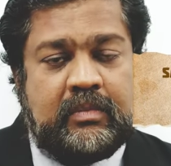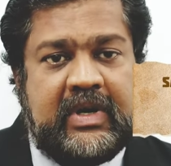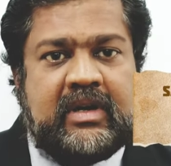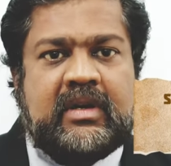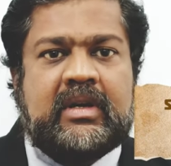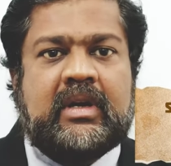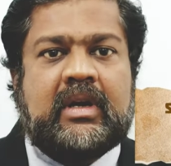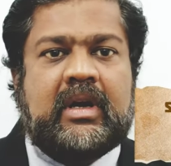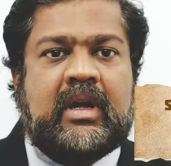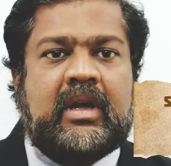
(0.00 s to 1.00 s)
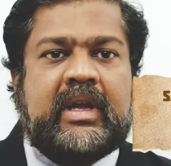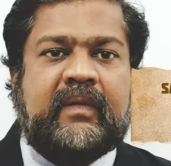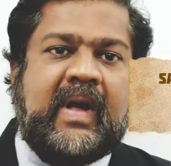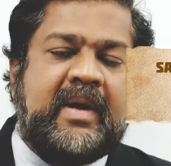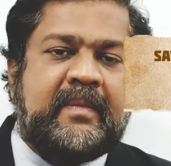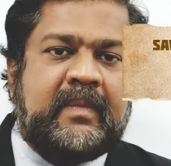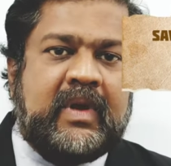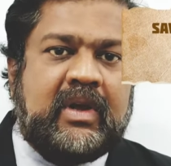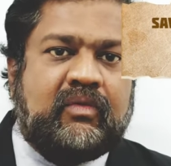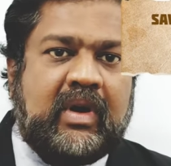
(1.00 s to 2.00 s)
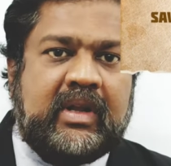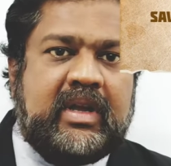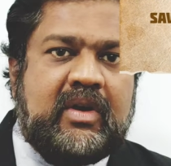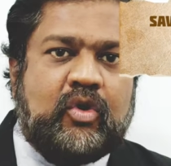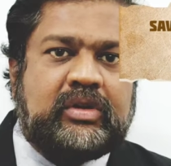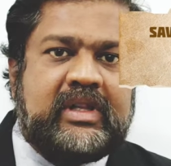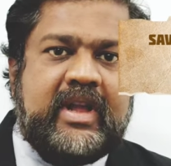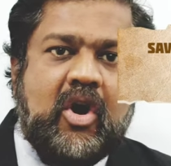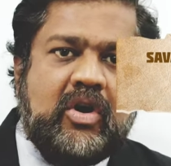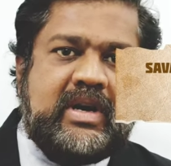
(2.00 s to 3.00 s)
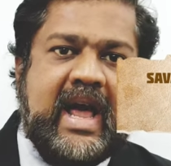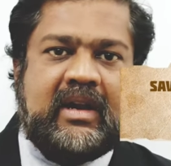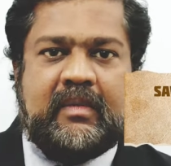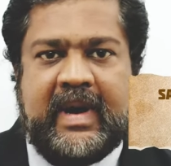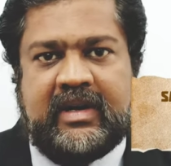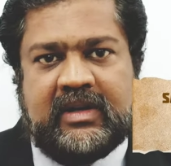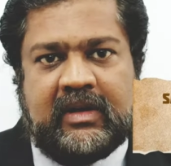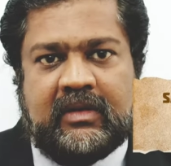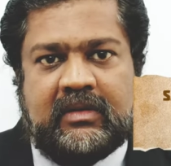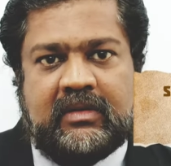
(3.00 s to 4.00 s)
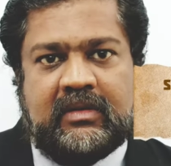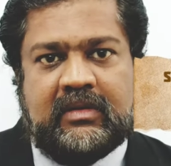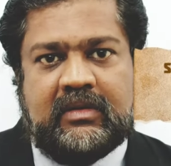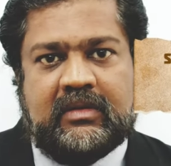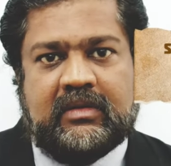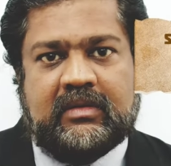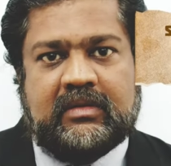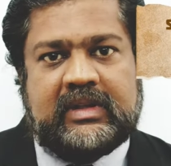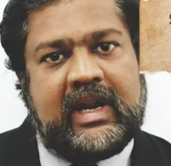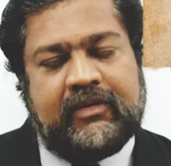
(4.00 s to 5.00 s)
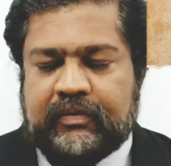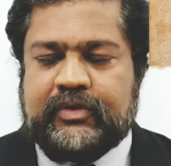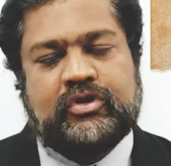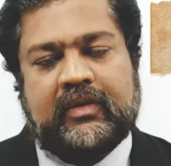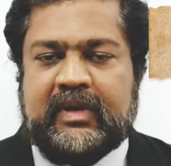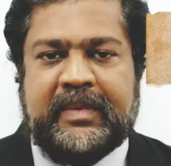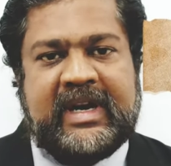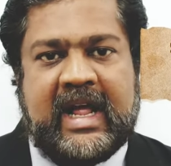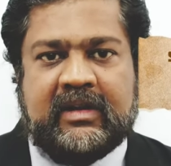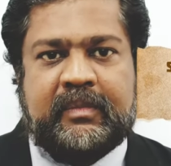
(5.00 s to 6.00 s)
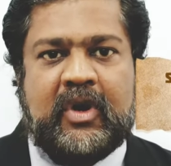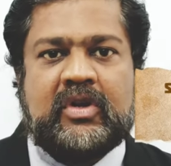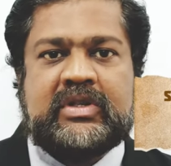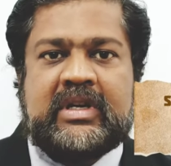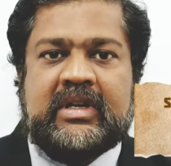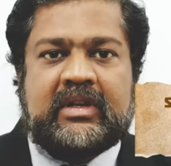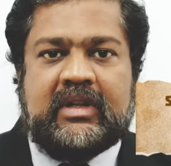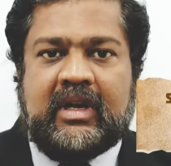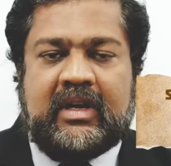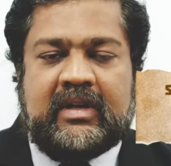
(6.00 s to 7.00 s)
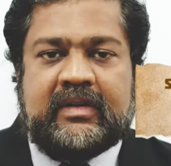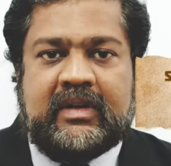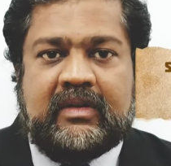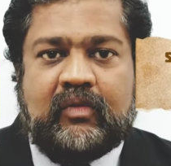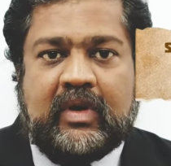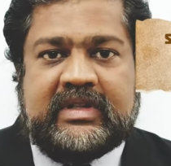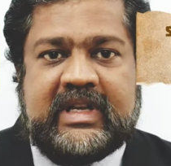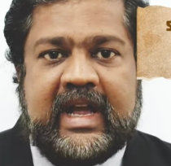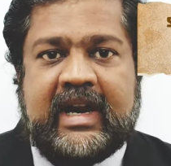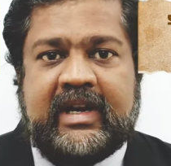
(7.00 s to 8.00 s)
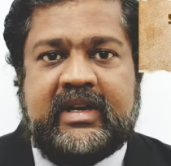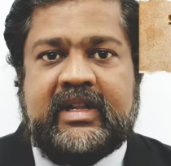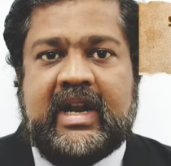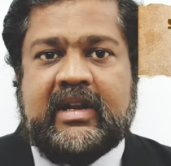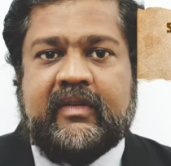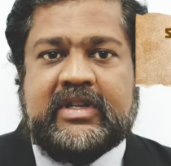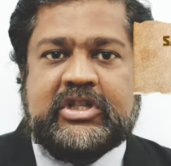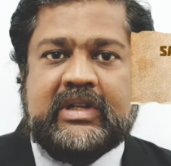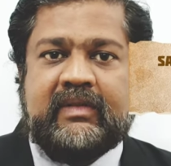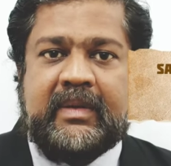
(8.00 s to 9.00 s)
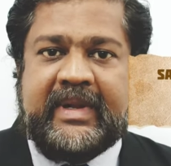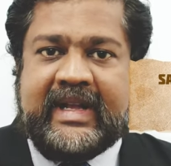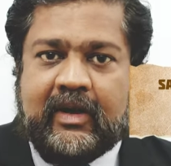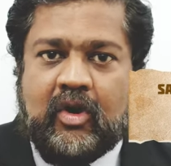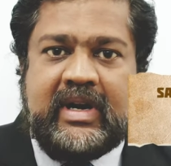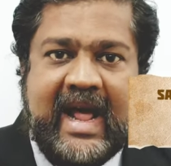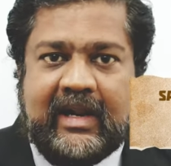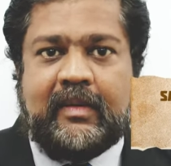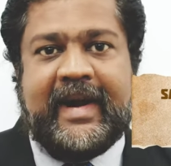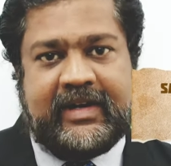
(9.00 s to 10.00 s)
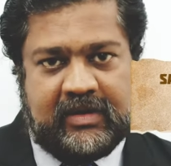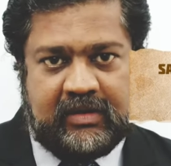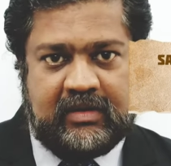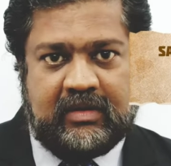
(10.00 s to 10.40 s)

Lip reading: But if I am working only on dark matter, then our future will be dark. Because what is the guarantee that question will be there on dark matter?